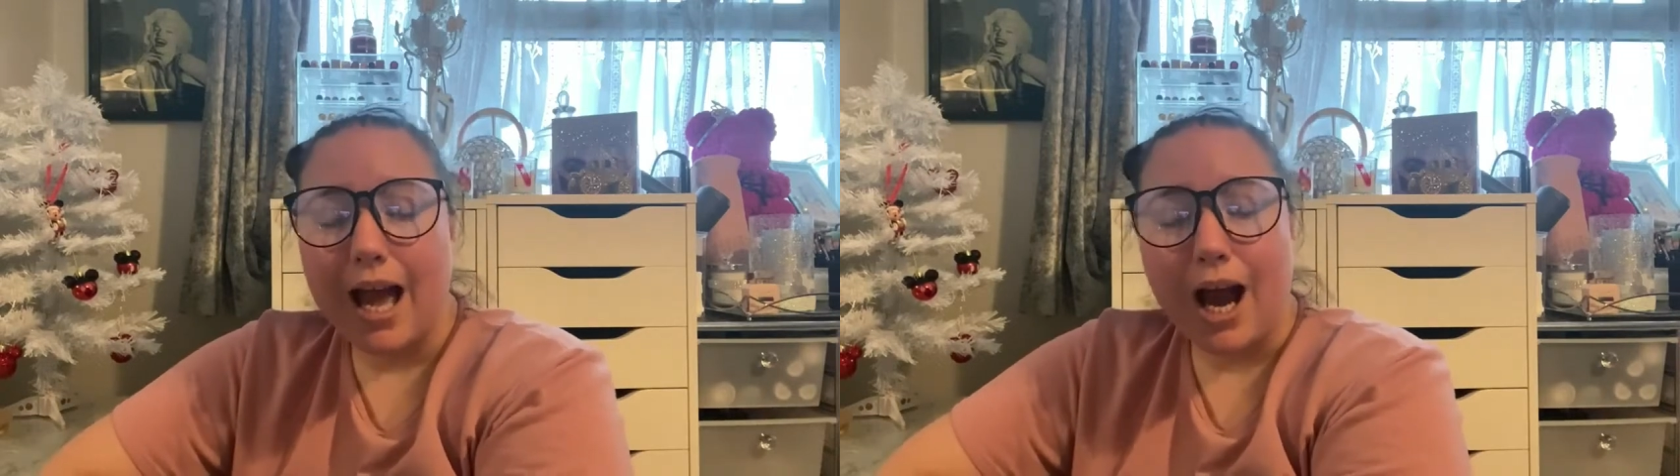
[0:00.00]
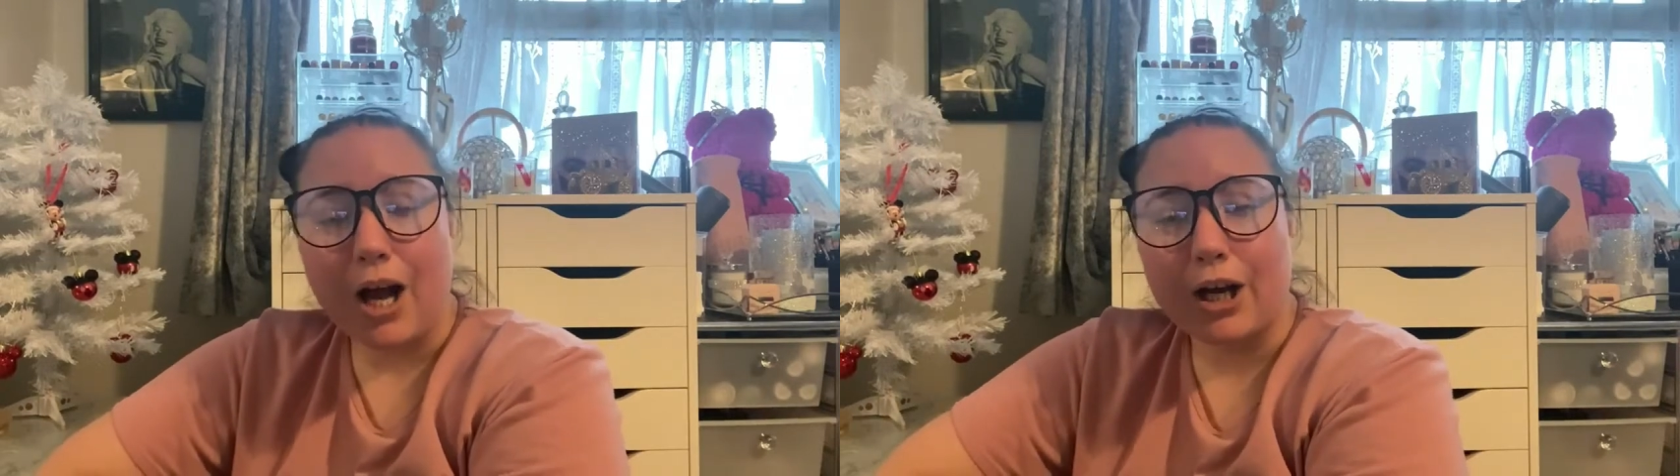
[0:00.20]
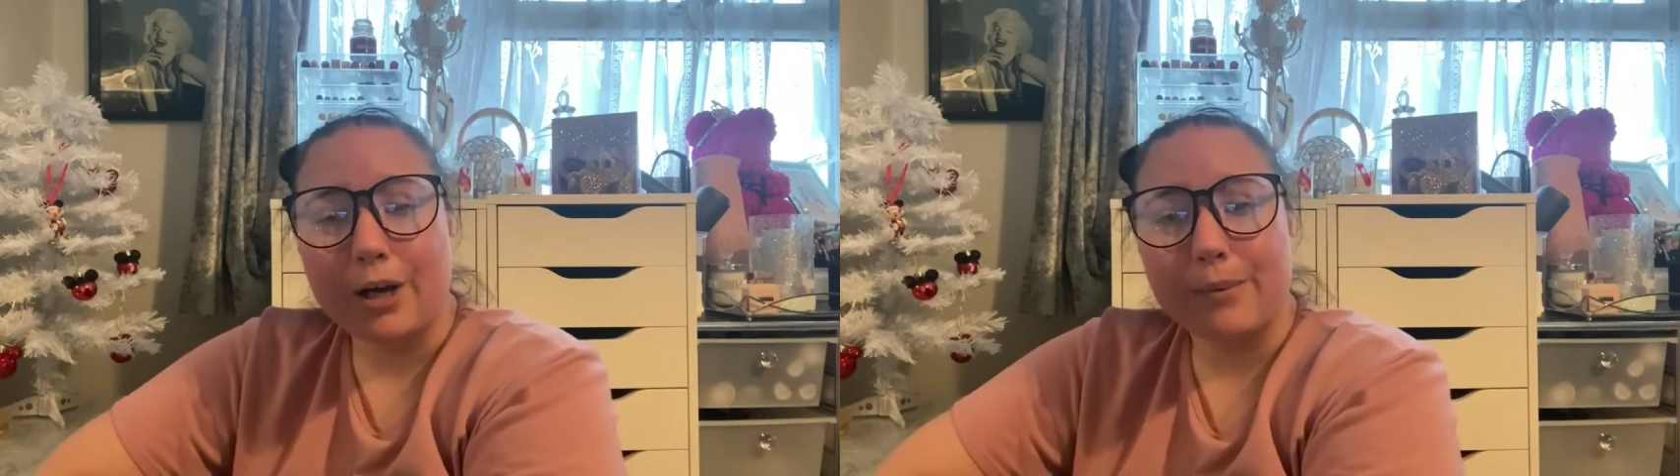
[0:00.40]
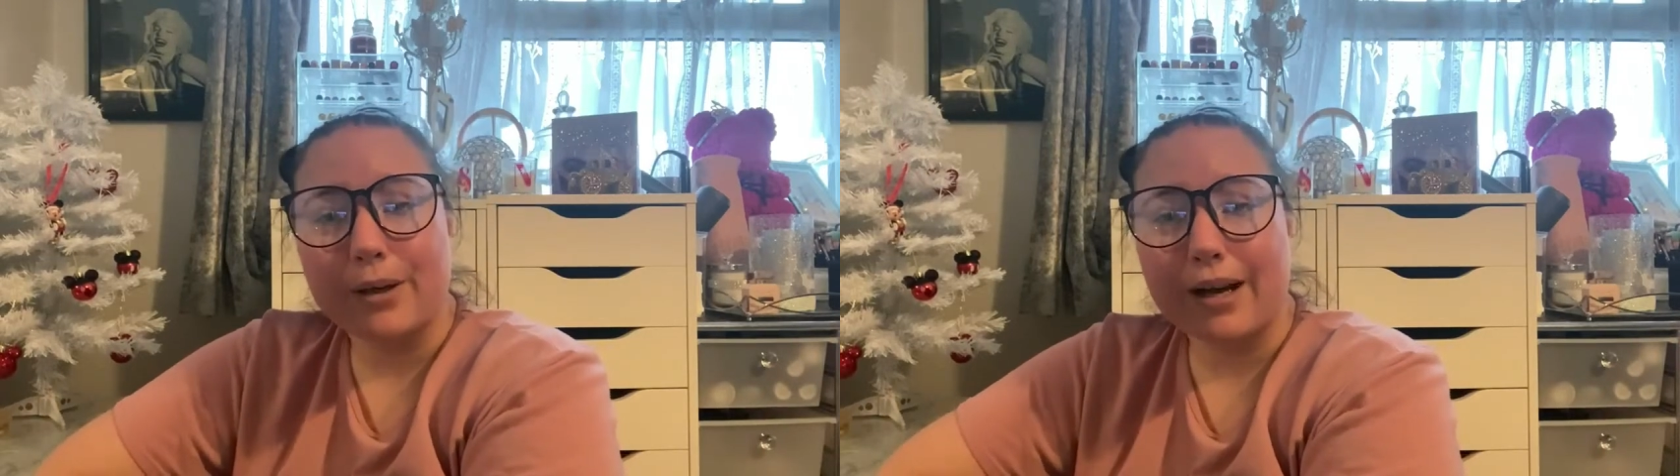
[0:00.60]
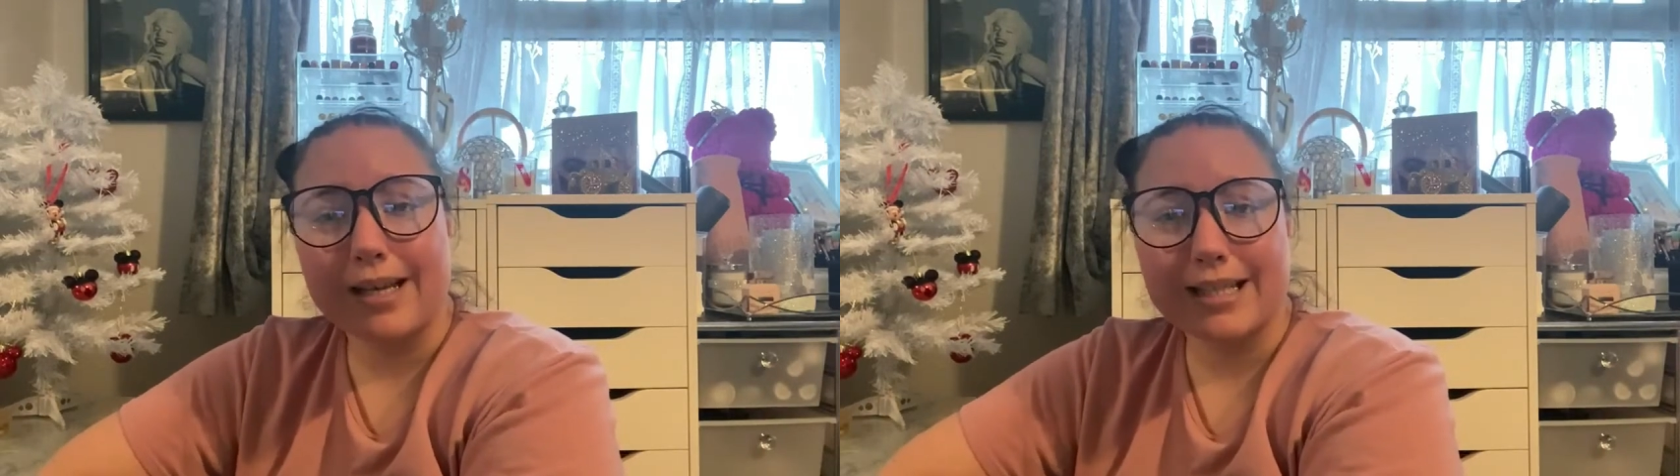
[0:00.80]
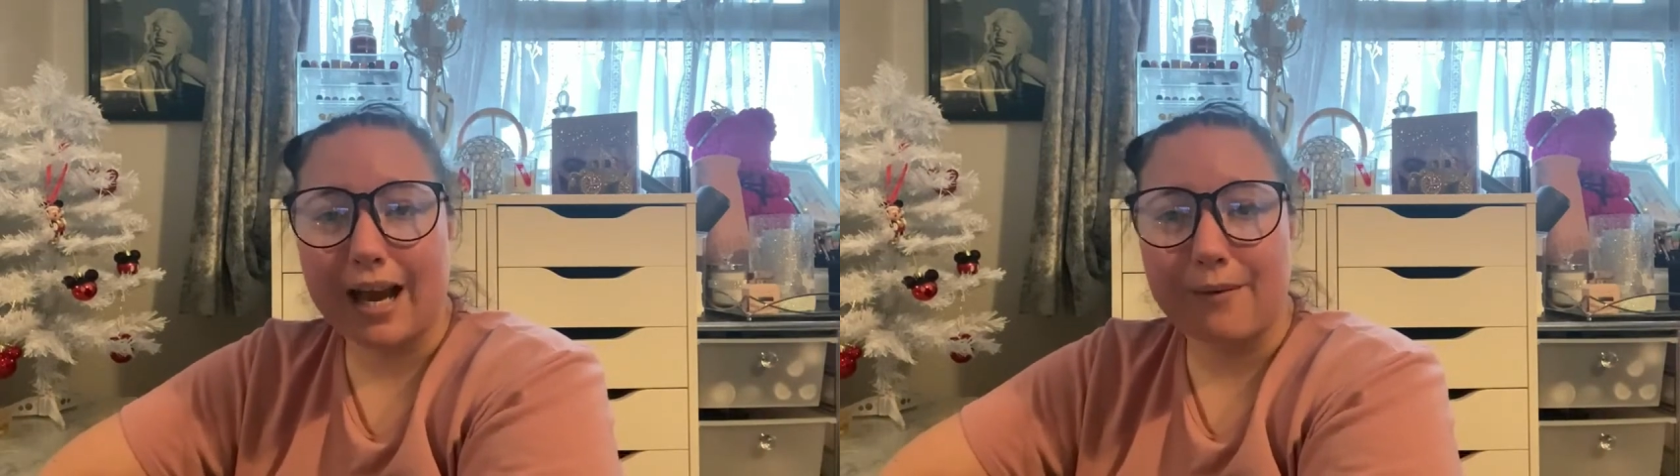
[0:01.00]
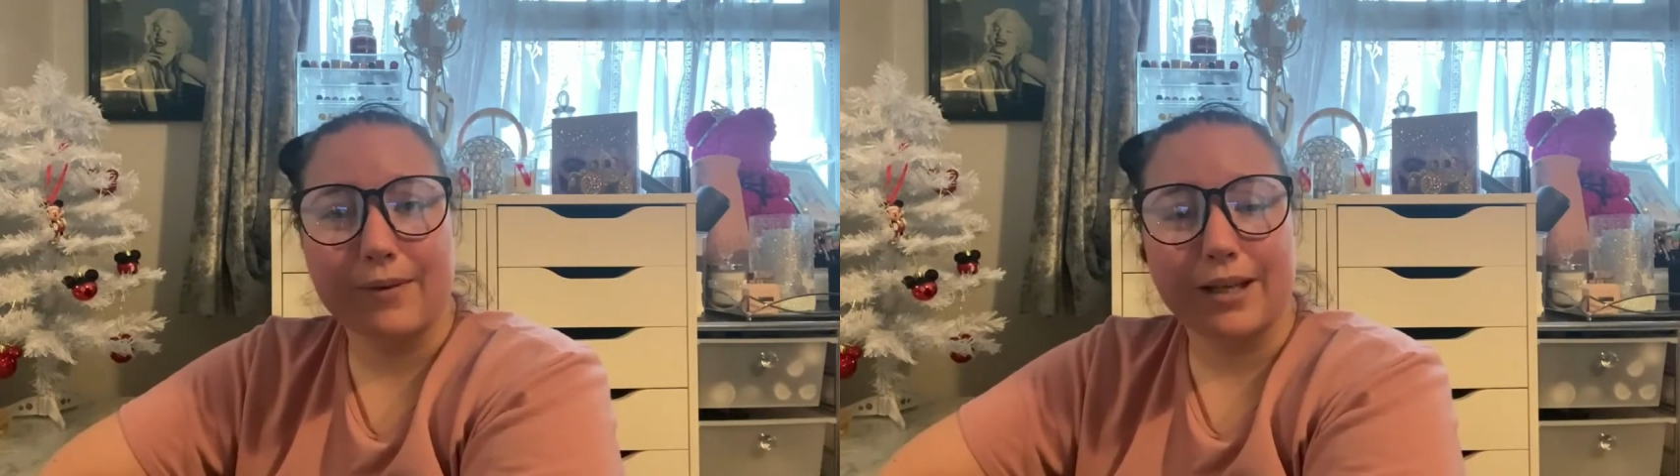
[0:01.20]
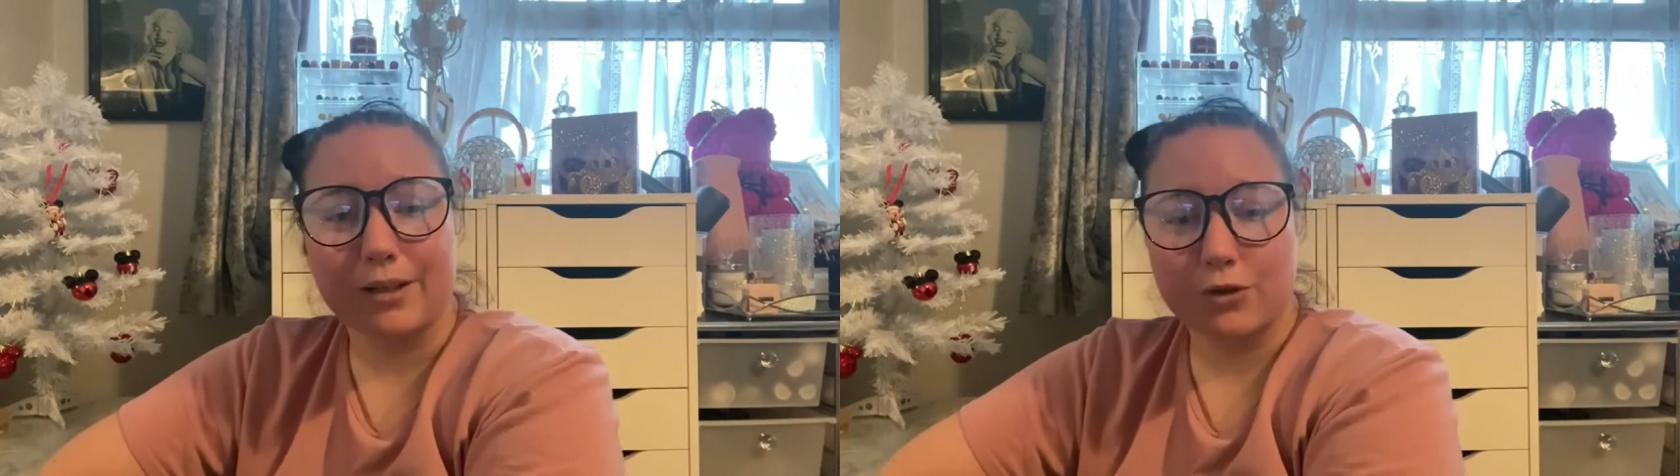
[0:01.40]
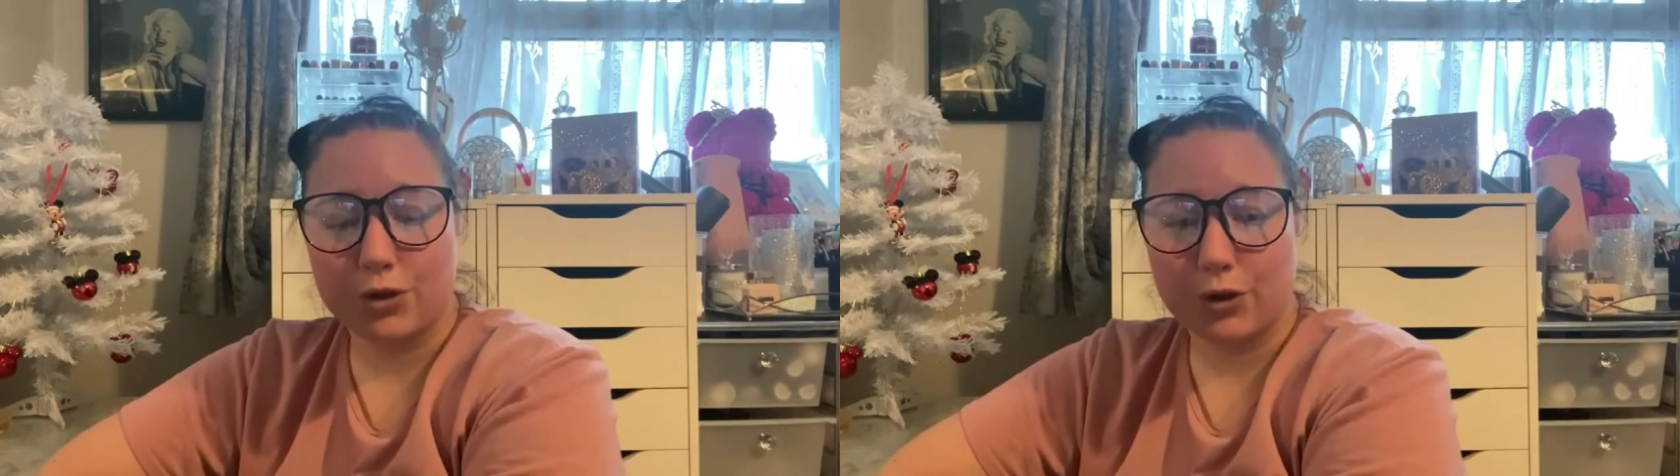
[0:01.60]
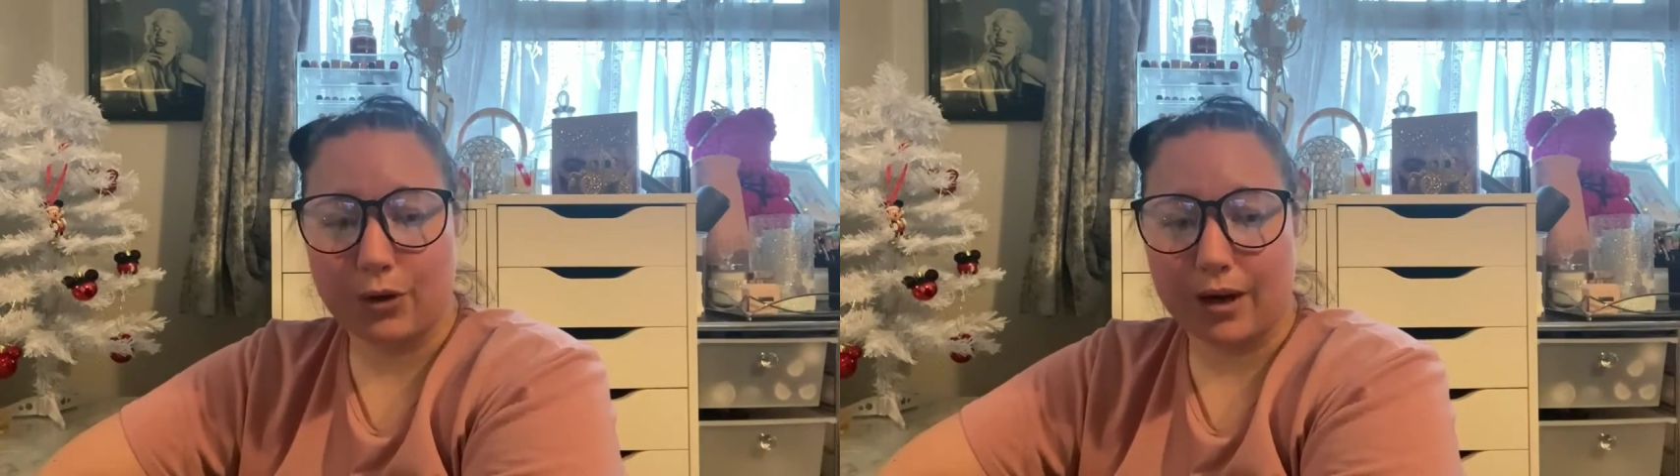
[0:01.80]
I hope you guys have
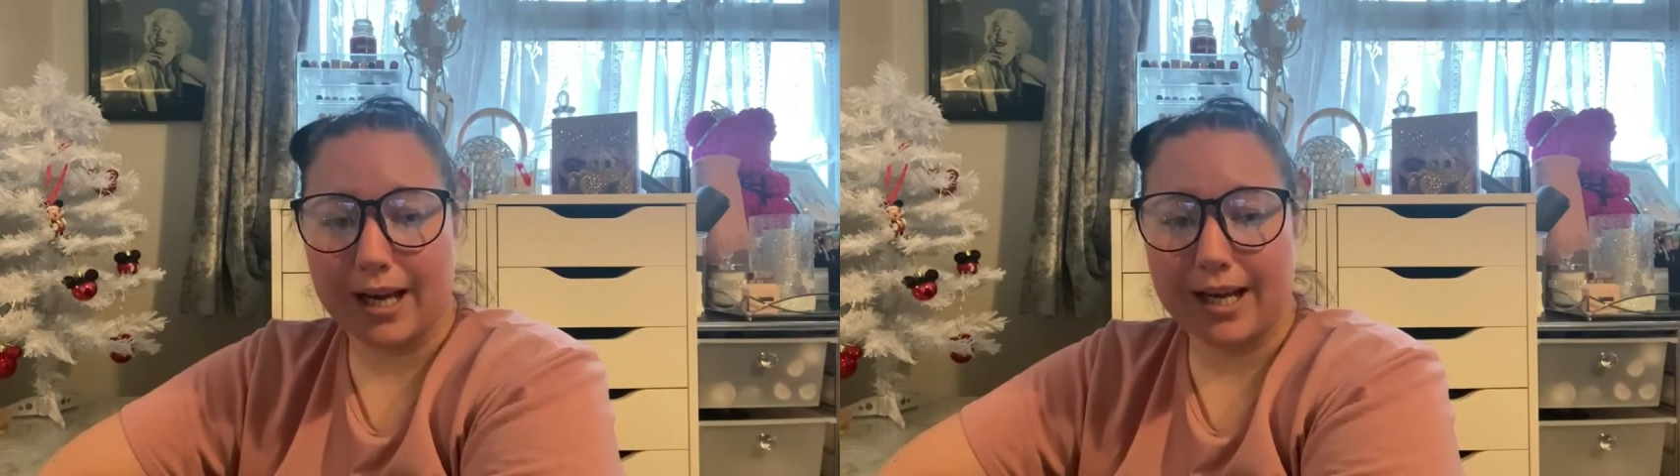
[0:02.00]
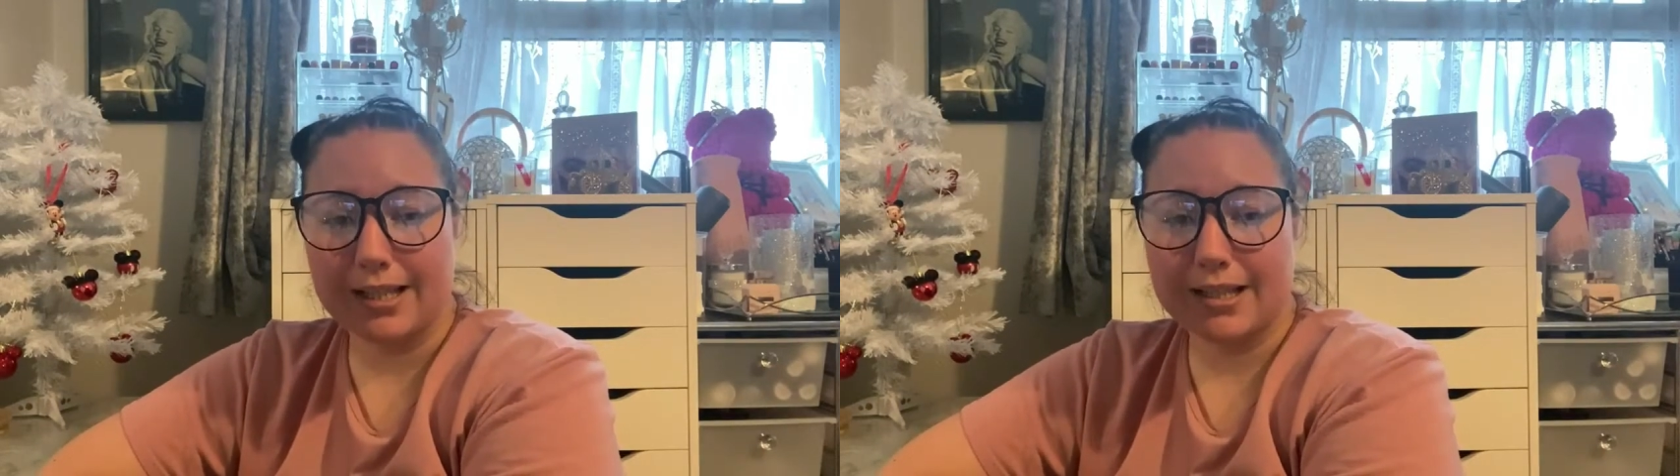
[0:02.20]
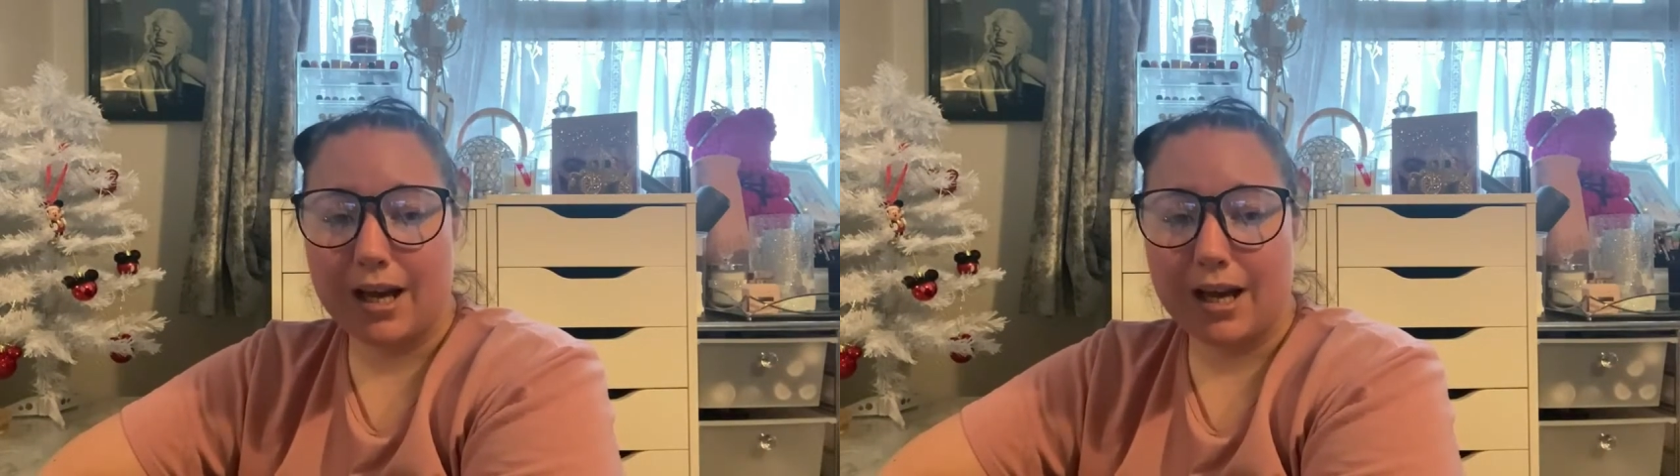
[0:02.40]
enjoyed.